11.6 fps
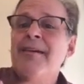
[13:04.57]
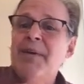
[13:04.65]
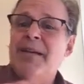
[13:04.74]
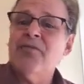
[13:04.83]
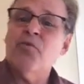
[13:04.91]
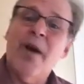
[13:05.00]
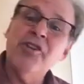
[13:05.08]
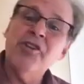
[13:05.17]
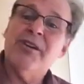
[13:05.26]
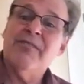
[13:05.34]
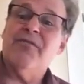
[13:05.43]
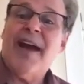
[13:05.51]
because one, you
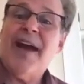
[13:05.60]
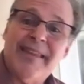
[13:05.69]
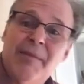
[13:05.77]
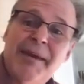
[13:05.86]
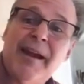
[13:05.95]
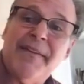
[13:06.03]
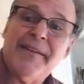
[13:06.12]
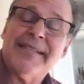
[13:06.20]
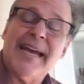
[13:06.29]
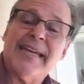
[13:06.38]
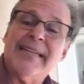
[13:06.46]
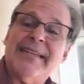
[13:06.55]
can invite them in on the
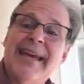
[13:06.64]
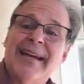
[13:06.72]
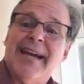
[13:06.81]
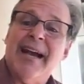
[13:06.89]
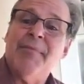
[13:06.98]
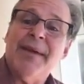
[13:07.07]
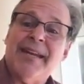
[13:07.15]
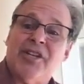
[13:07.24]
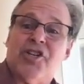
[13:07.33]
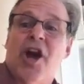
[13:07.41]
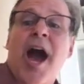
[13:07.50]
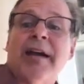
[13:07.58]
second day to come in and
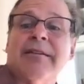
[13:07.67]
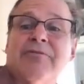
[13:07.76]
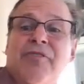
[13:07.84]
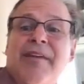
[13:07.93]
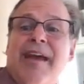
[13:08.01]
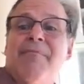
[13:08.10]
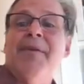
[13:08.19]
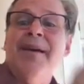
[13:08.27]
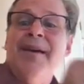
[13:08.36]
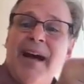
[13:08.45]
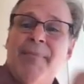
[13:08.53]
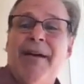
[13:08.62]
talk to them
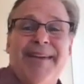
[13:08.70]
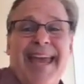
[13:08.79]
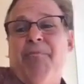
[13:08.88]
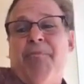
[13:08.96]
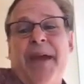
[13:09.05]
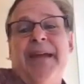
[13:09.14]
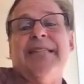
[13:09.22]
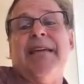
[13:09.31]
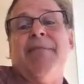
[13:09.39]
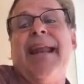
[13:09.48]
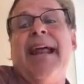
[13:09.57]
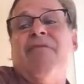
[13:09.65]
about campaigns they
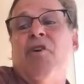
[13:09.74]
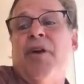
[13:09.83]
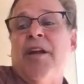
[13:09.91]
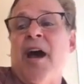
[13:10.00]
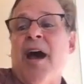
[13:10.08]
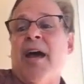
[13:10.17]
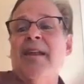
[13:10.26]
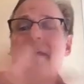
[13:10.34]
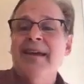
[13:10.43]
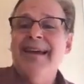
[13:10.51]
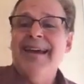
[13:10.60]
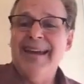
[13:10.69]
might have going on.
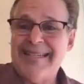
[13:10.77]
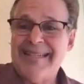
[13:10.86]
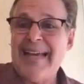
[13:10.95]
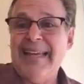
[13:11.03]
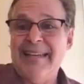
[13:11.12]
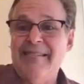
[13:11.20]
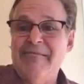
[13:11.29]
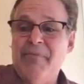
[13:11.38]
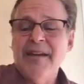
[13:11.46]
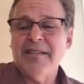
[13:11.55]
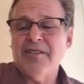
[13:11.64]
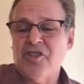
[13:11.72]
And the second,
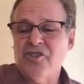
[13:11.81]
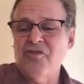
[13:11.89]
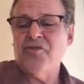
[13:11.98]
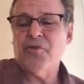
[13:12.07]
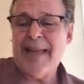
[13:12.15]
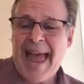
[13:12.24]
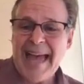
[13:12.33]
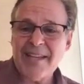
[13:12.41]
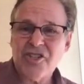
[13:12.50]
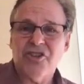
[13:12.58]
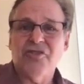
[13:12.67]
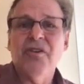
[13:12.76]
because the students will
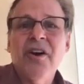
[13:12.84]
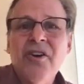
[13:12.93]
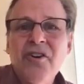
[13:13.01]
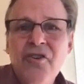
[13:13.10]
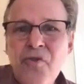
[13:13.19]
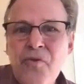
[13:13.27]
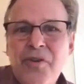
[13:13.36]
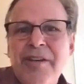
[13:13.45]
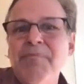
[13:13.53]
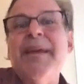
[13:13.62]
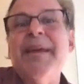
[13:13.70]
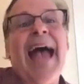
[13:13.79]
ask you, who can
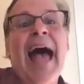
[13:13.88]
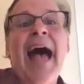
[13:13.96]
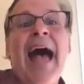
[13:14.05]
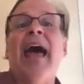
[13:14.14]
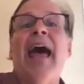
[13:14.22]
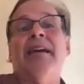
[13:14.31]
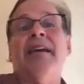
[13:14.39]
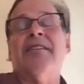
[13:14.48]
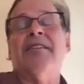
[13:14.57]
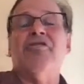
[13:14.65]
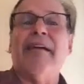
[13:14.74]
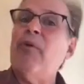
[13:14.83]
be allies?
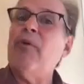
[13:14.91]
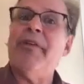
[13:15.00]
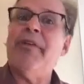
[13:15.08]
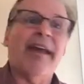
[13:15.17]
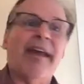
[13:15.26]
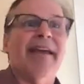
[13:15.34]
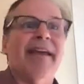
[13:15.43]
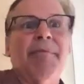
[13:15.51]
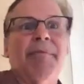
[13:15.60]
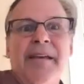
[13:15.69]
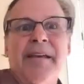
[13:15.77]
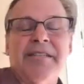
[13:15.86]
And you're like, well, the head of the
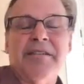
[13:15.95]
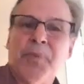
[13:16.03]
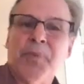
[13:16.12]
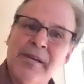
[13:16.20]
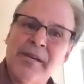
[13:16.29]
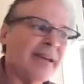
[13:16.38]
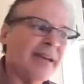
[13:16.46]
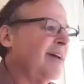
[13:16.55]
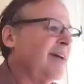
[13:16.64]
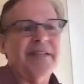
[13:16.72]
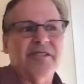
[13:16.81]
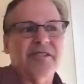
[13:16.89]
NAACP,
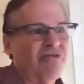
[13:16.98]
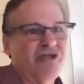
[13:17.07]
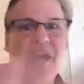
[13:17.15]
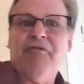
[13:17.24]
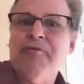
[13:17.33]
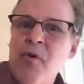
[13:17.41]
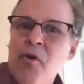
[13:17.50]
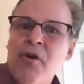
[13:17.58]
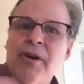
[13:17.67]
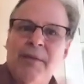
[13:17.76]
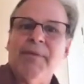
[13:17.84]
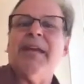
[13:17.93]
it's Jeff
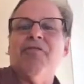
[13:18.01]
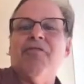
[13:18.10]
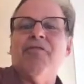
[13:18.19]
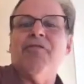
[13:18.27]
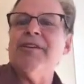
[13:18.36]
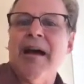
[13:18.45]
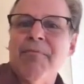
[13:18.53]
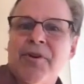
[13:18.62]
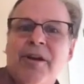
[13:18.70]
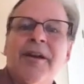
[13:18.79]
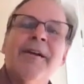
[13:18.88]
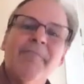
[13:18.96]
Moore. Let me give you his
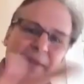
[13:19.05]
number.